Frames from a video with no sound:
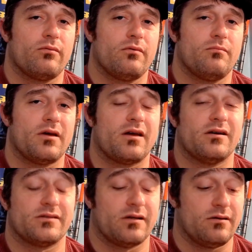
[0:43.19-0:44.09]

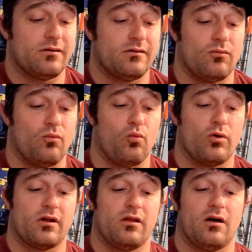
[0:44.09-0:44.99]
because wood
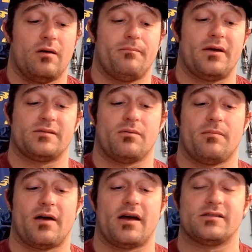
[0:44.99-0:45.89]
club, baseball
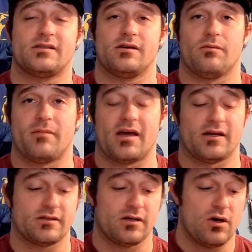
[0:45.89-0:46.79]
bat, steel mace.
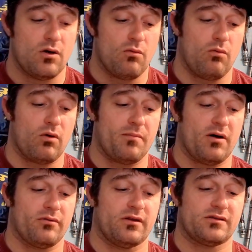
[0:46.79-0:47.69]
Well, what about
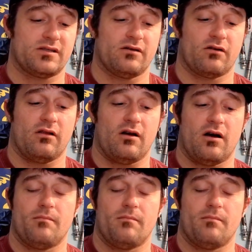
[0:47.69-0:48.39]
the steel club?